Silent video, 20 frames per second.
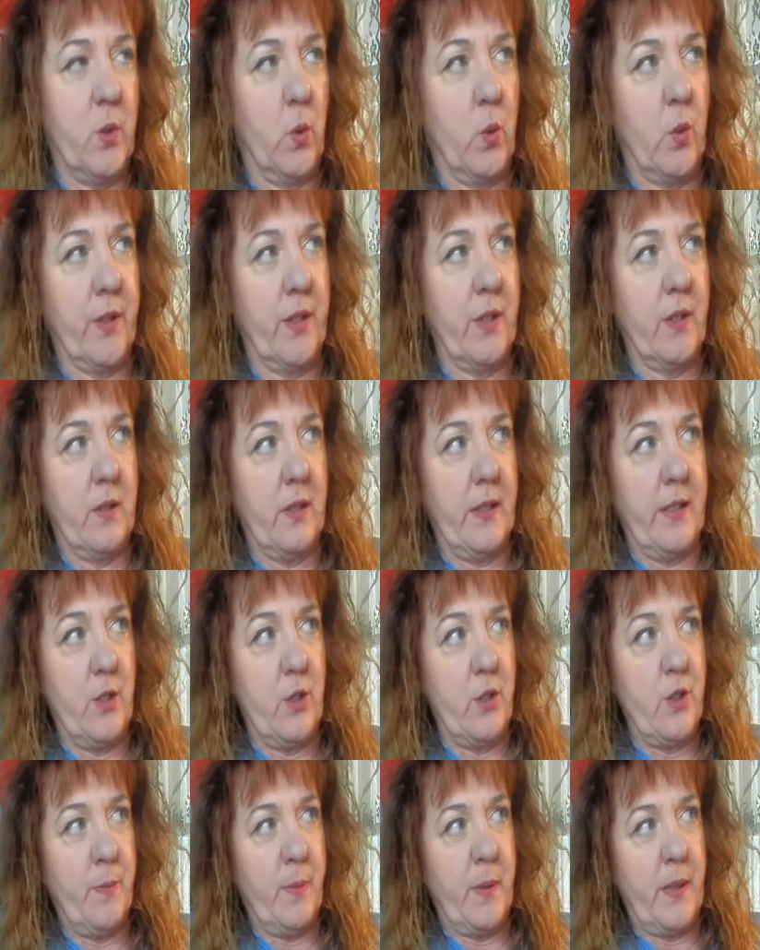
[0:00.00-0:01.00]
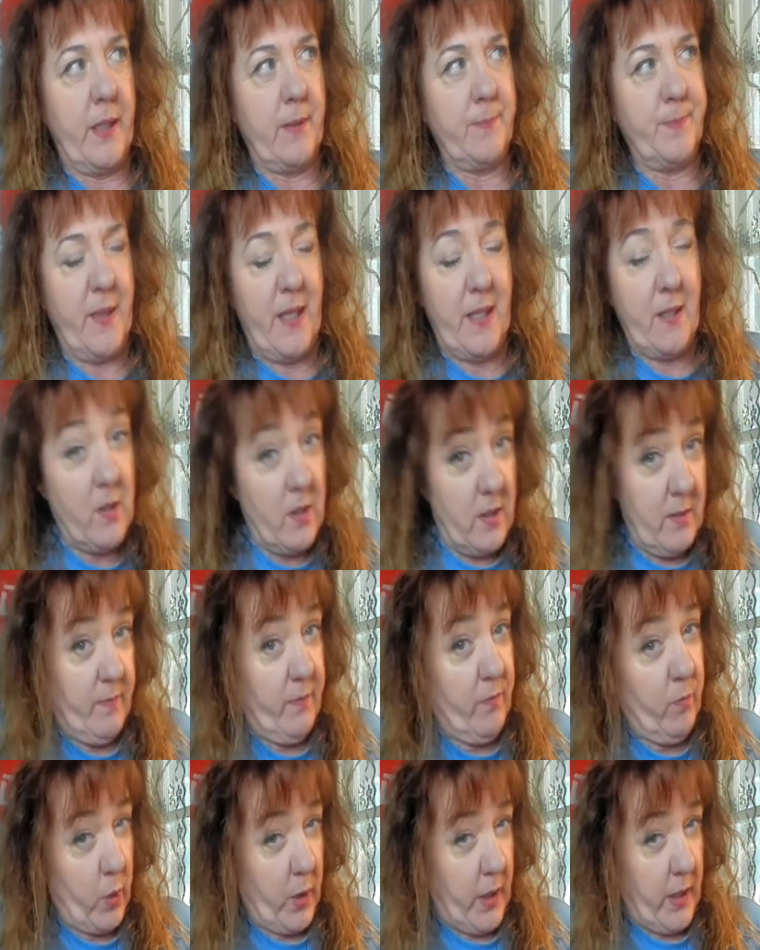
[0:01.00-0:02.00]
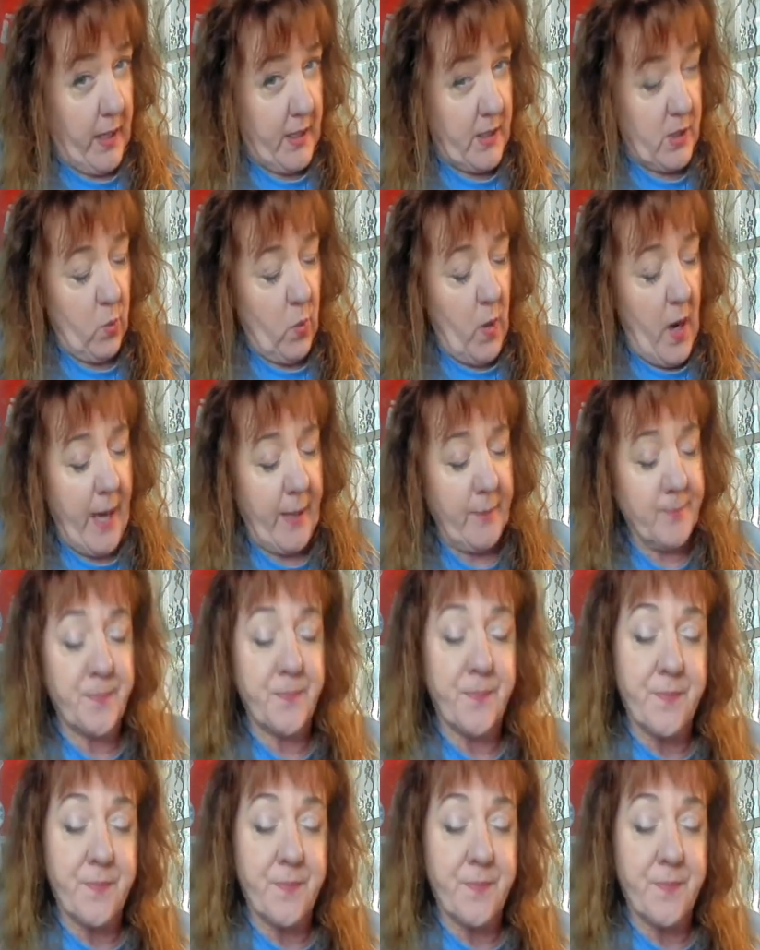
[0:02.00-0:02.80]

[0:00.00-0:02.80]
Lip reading: Oregon land use plan, and we're going to get to why.